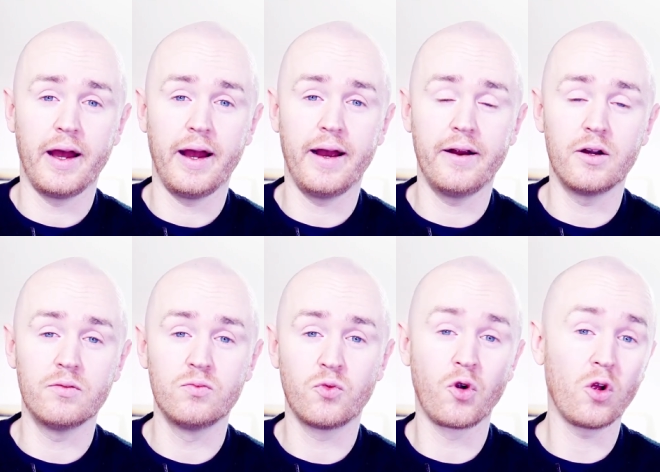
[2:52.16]
are,
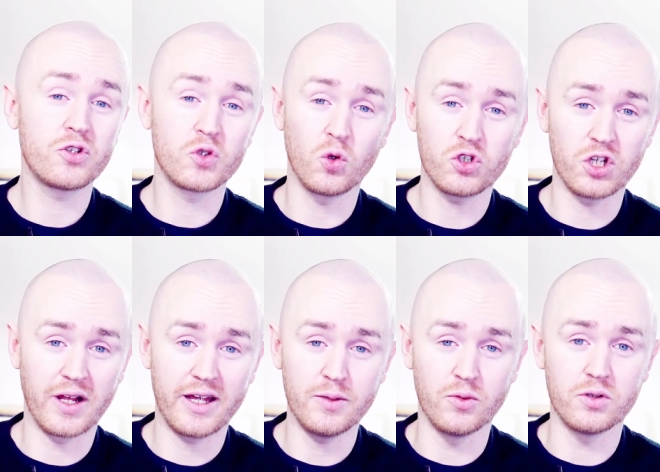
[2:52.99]
we're all social
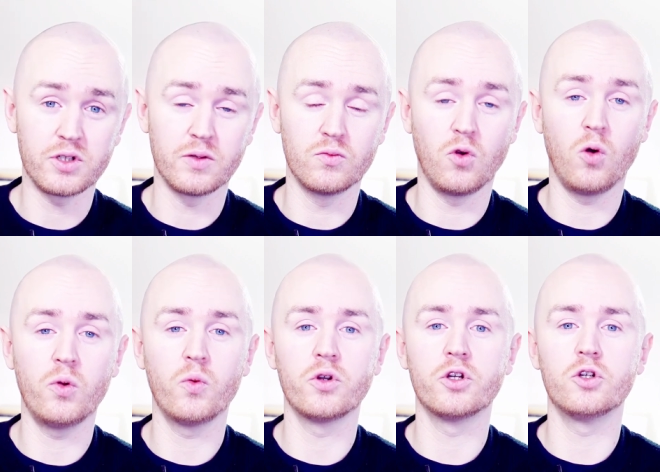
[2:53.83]
animals, and all we
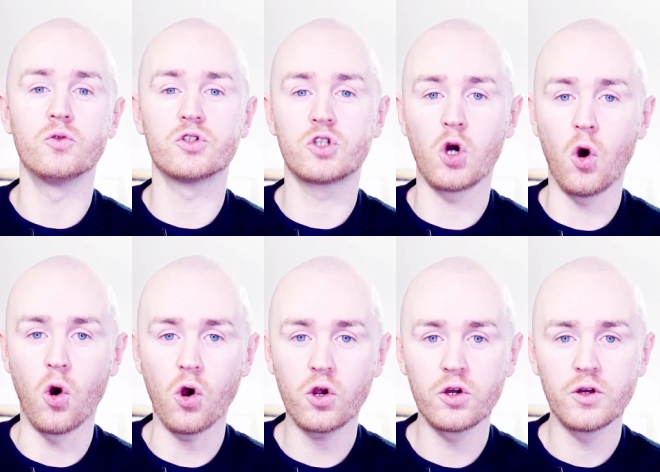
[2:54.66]
want to do is
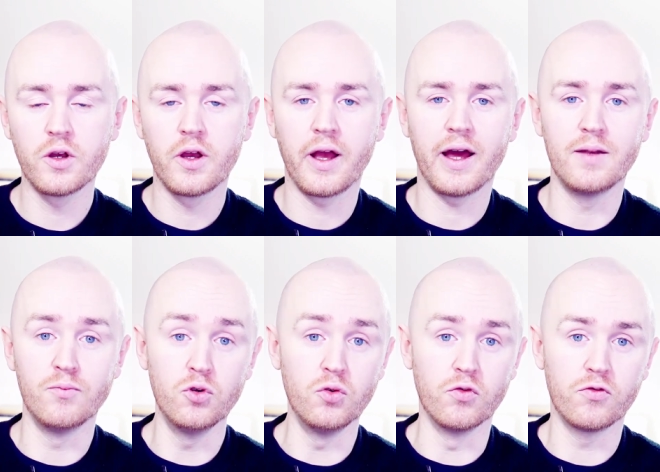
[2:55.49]
talk and
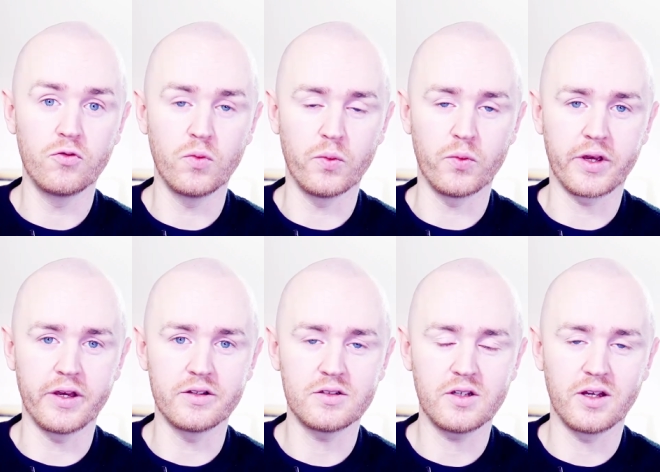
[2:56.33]
move when we're
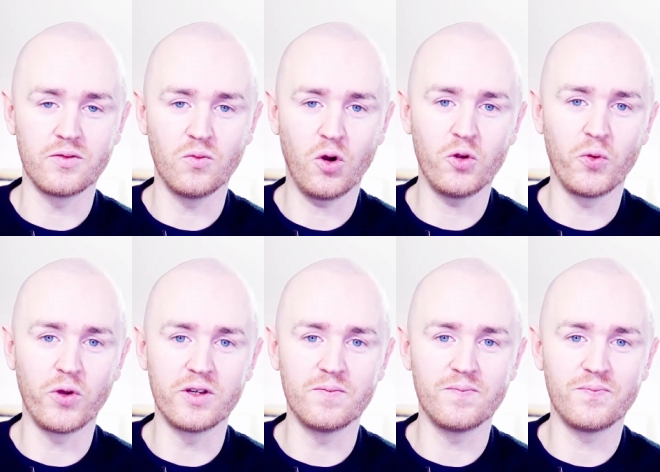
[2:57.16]
kids. And what do
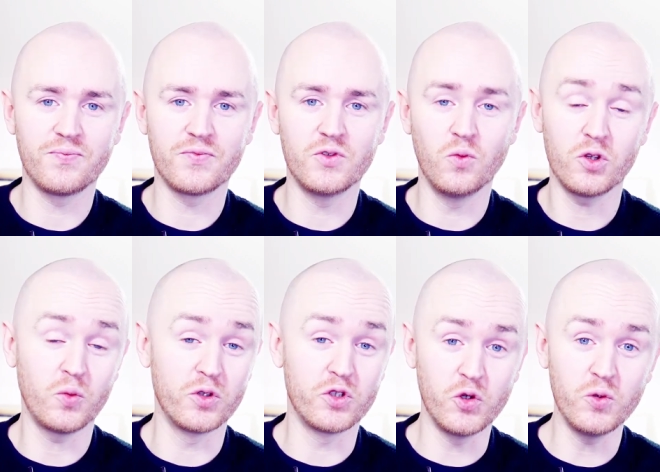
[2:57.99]

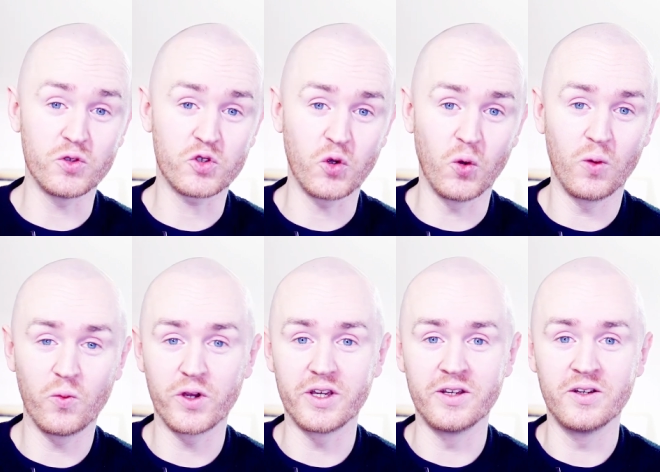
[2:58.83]
we do in school?
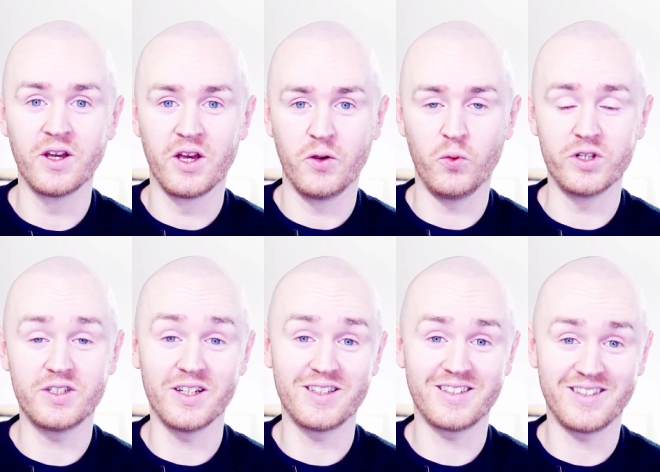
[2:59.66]
We
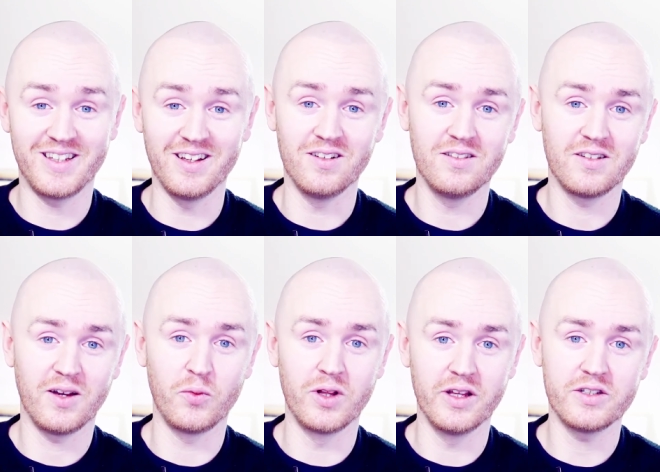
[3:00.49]
sit still
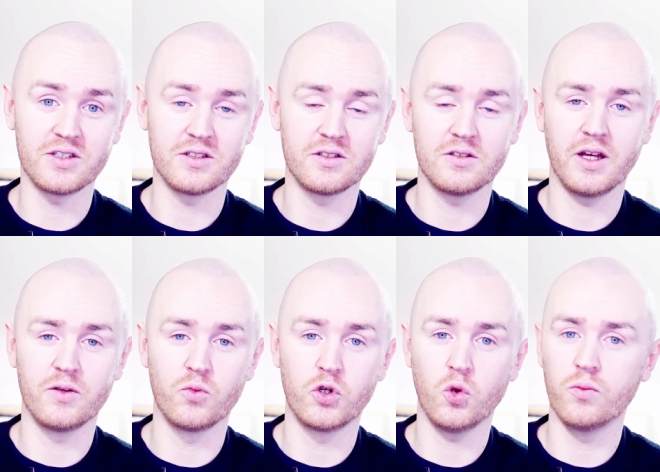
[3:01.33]
and we listen,
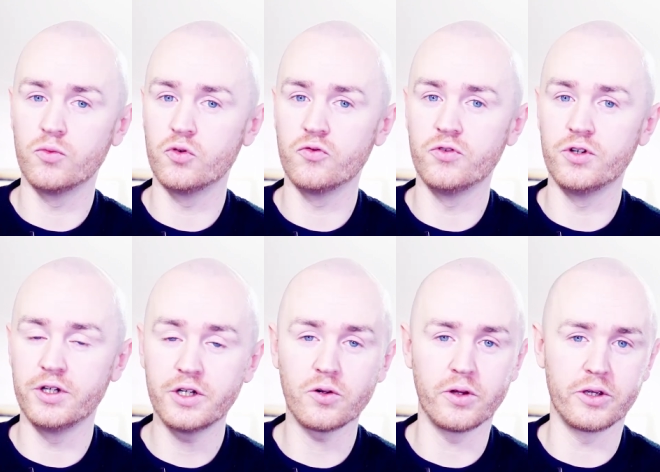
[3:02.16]
and we don't move
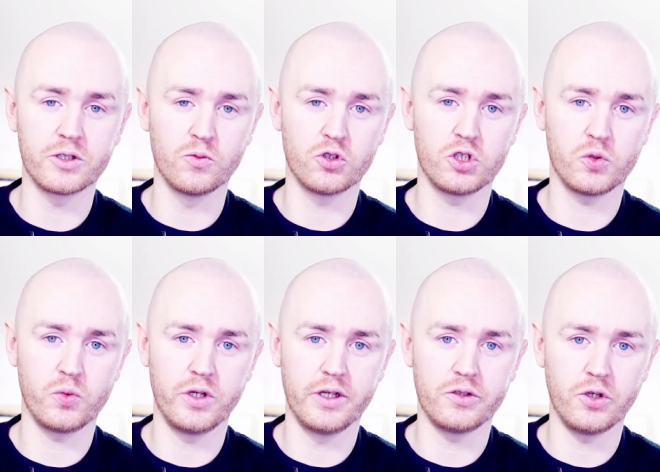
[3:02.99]
nearly as much as we
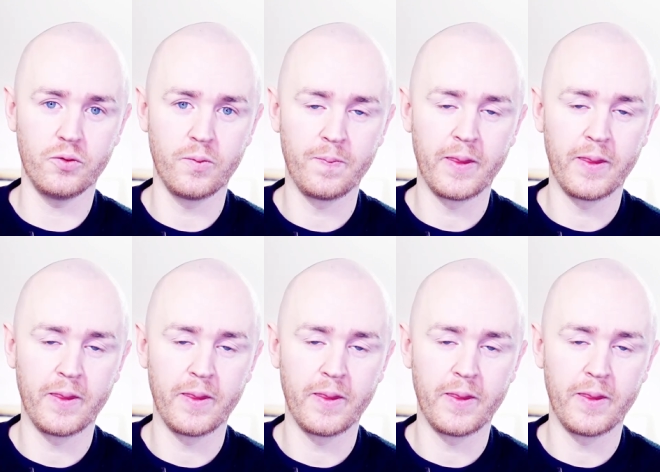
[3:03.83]
need to.